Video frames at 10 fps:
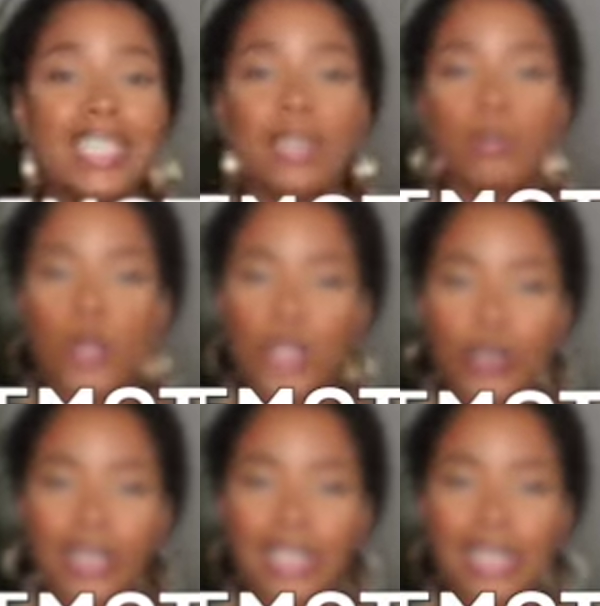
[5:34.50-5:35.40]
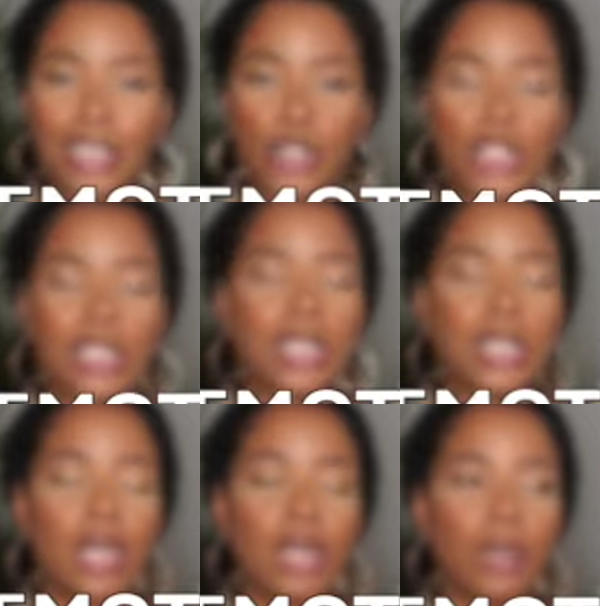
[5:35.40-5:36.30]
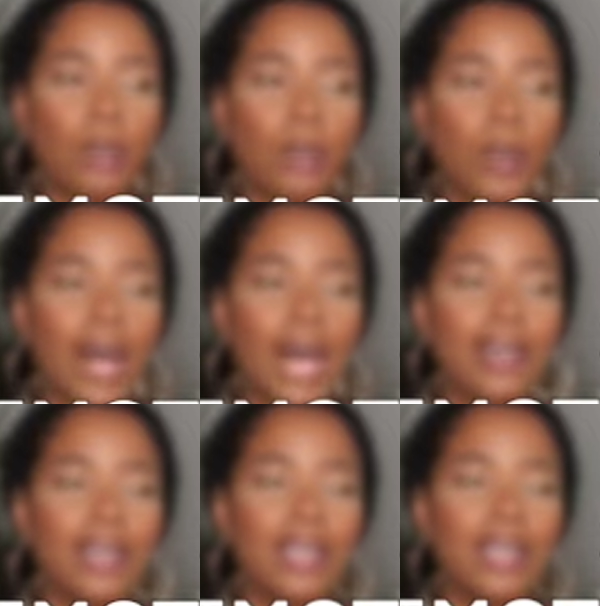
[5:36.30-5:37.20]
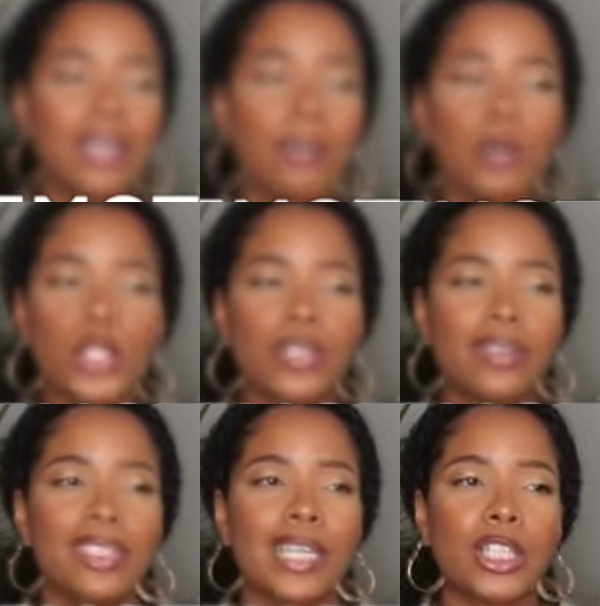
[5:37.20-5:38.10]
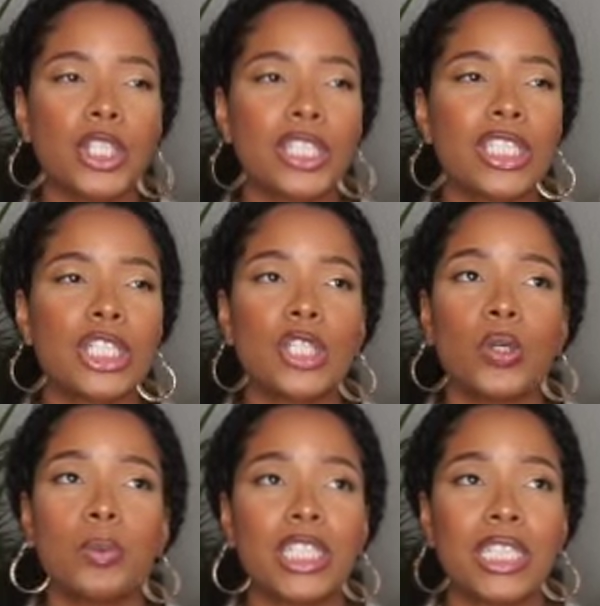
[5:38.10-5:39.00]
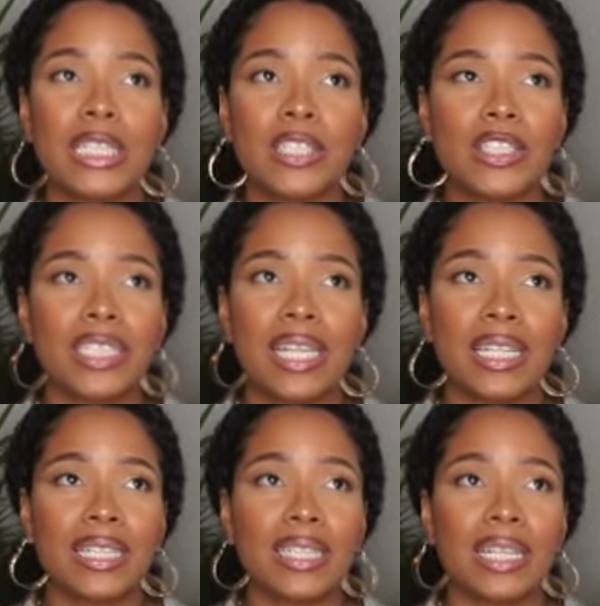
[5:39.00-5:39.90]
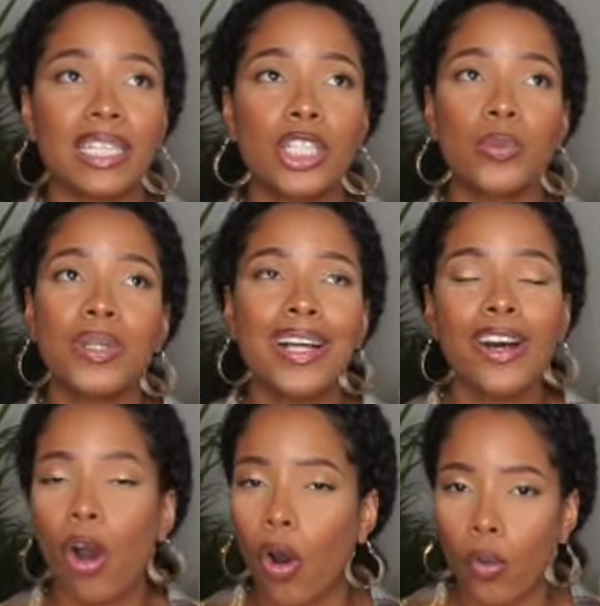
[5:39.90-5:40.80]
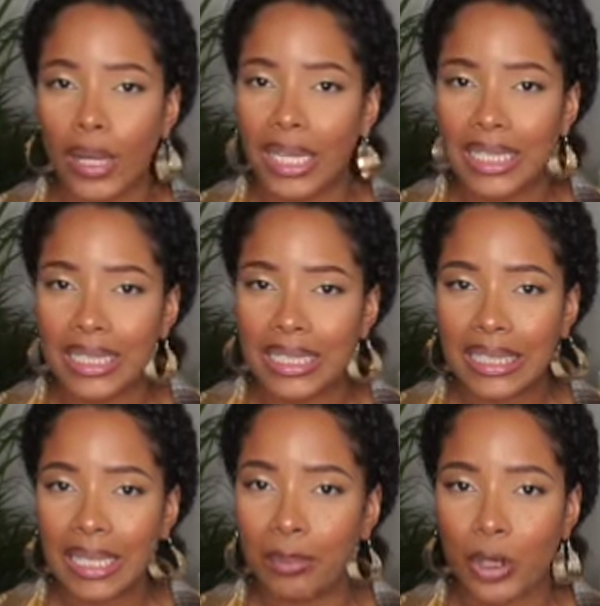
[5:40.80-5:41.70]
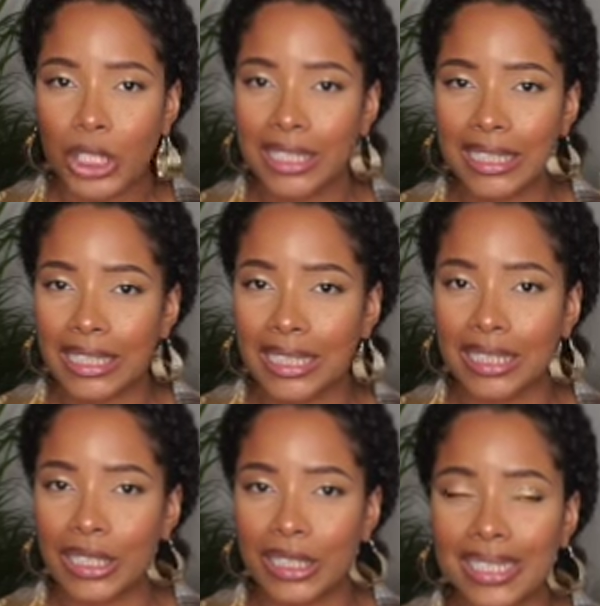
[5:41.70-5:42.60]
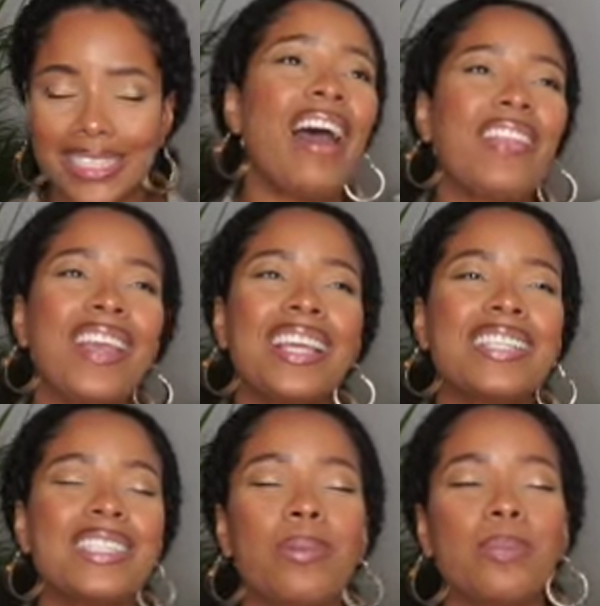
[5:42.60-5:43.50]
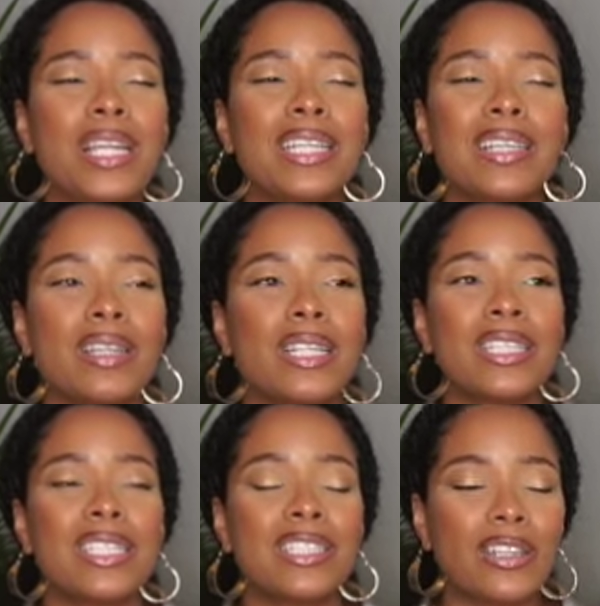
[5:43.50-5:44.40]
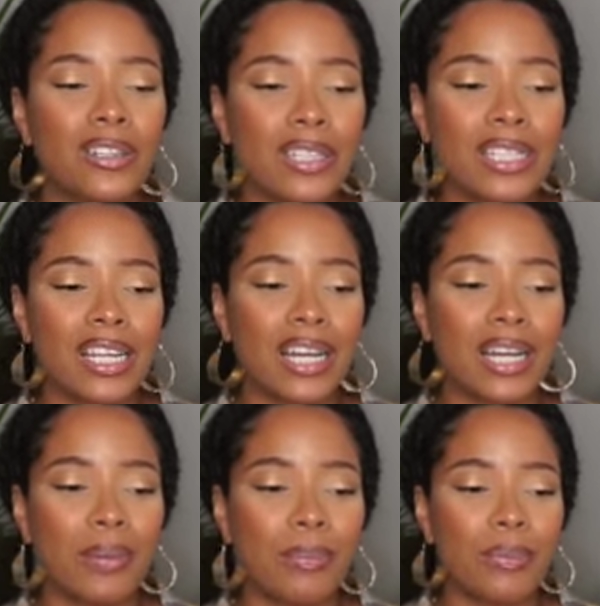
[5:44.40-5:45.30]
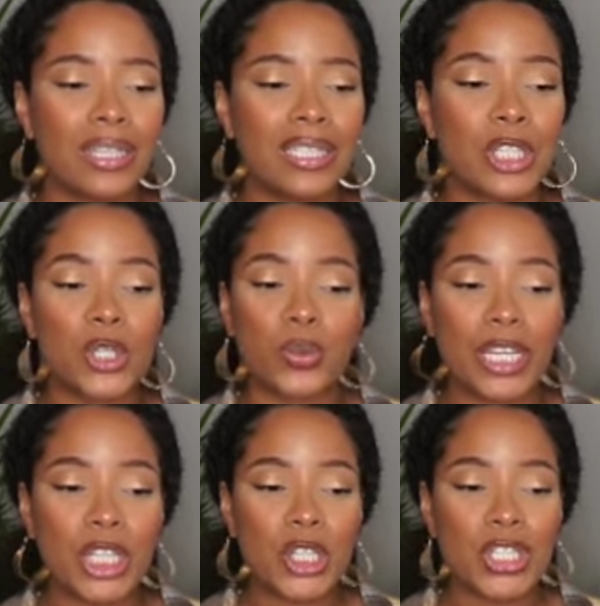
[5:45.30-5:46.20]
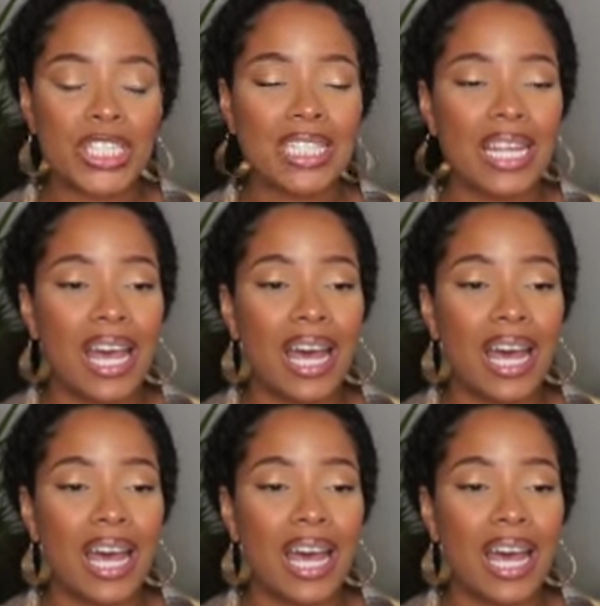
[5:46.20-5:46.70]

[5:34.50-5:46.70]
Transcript: is emotional intelligence. I think emotional intelligence is so much easier said than done, because we're not always emotionally intelligent. I think in certain situations,